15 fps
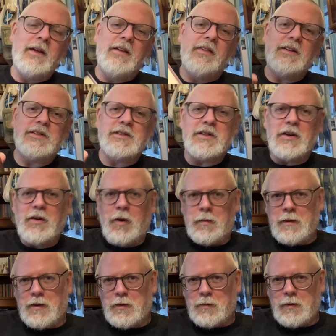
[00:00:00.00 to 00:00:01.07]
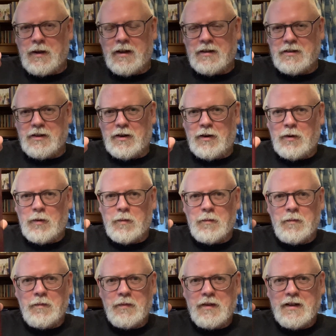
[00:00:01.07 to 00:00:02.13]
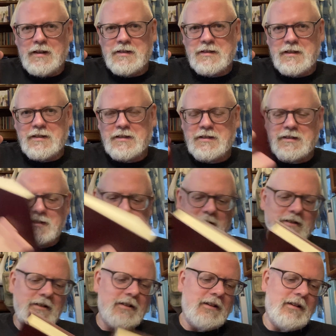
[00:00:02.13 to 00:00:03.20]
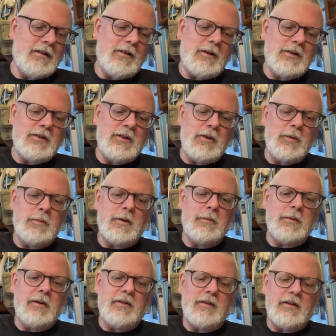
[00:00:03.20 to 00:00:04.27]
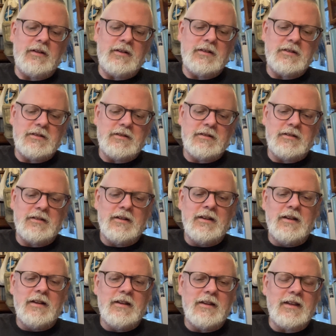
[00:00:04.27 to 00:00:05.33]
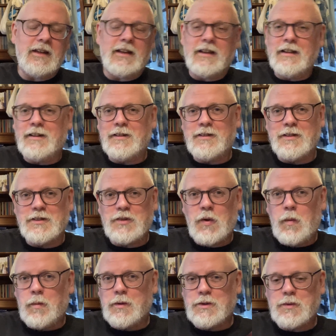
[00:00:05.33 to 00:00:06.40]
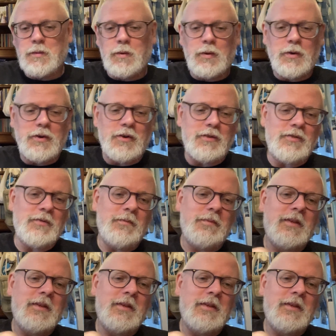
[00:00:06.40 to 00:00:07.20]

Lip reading: This is the copy that we had at home. It's this, I don't know who published these. The gilt has almost worn off.